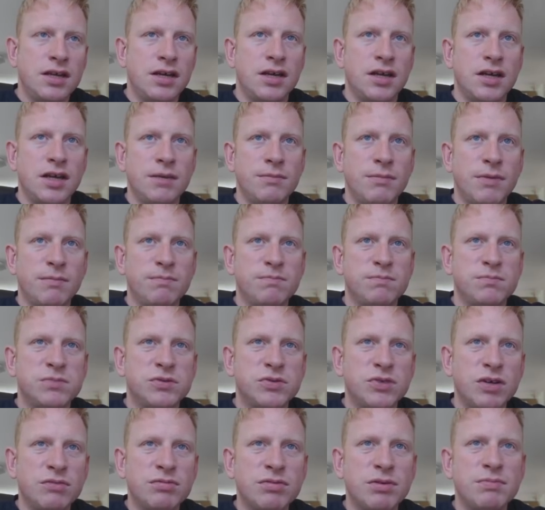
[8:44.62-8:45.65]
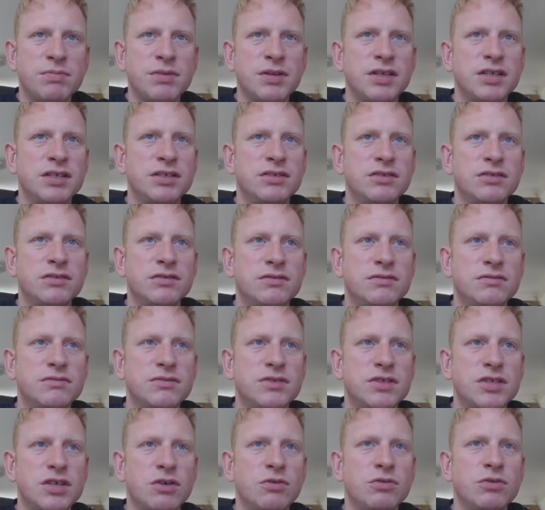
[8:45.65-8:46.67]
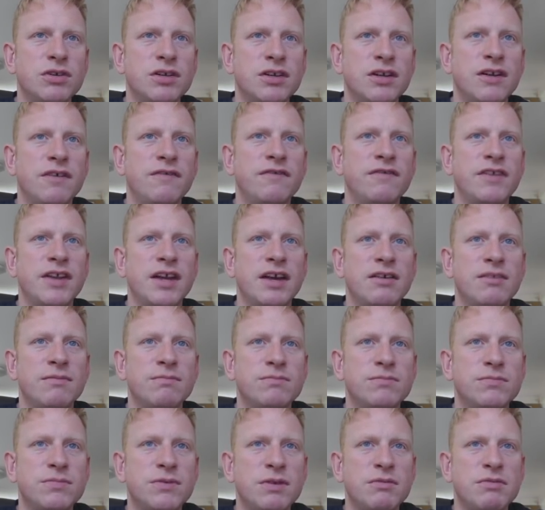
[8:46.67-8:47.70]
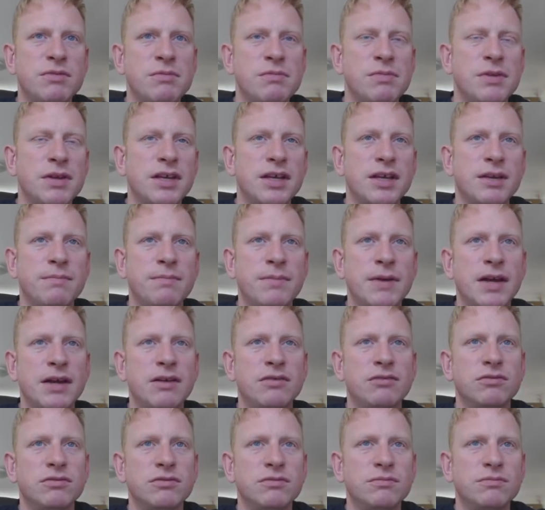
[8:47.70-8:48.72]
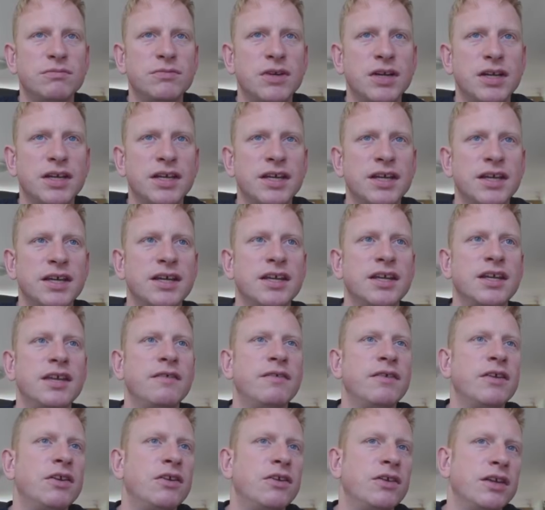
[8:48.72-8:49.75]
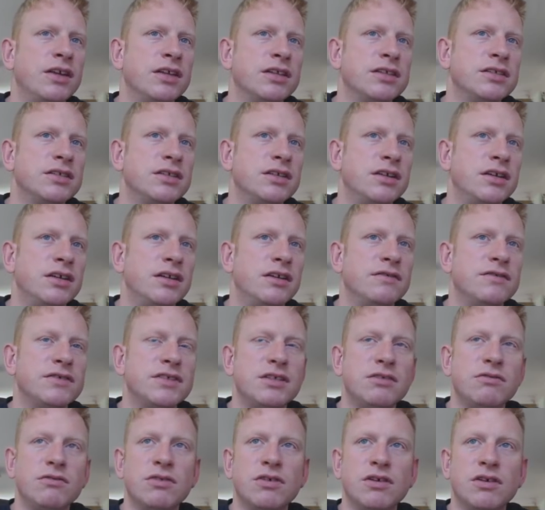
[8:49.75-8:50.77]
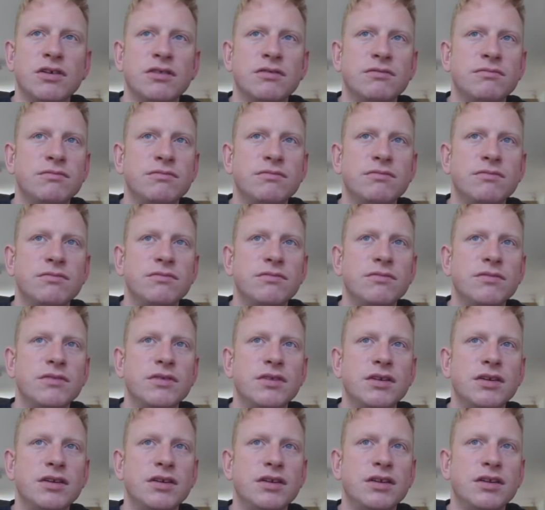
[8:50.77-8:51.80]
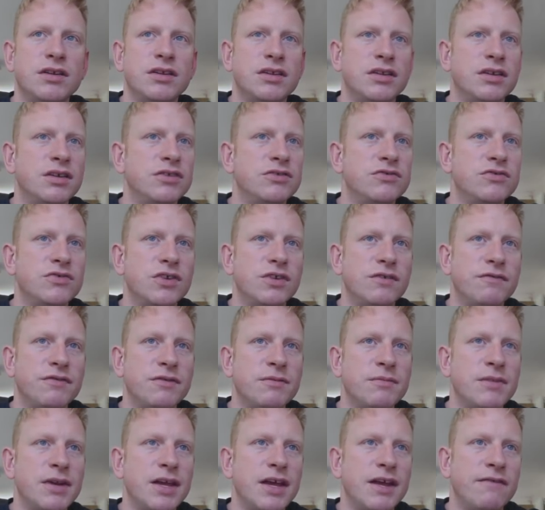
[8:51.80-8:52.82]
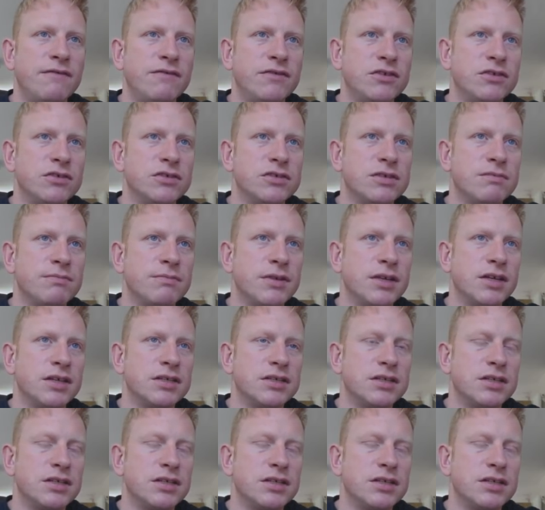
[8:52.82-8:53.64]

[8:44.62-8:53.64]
I probably sold enough now. I'm probably about breaking even on it, and I've still got another 100 of them left or something.